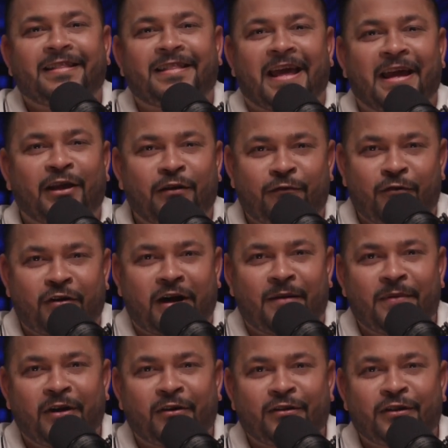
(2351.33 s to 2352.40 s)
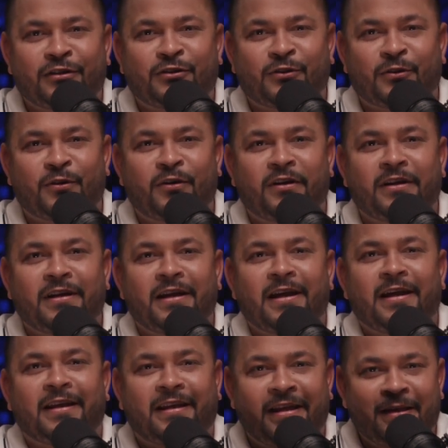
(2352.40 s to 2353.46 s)
Thank you for coming on the show.
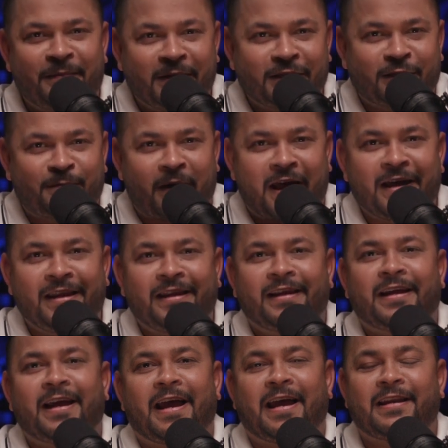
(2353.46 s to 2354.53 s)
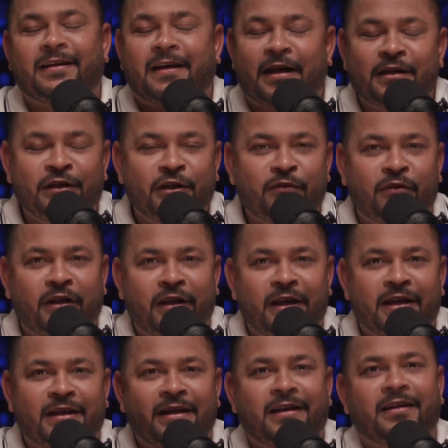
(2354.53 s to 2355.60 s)
Keep inspiring and continue
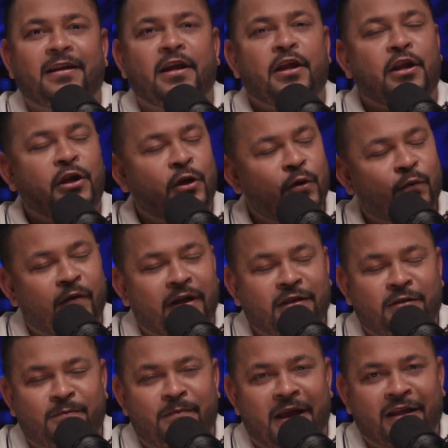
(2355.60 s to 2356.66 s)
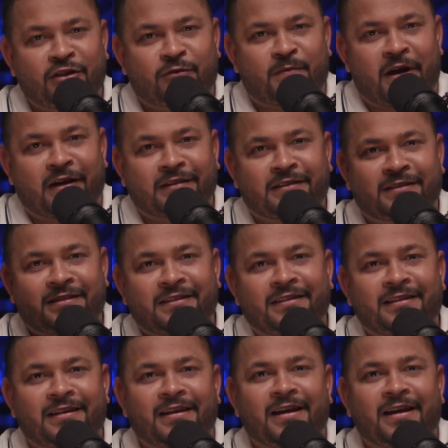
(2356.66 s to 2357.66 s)
creating new benchmarks.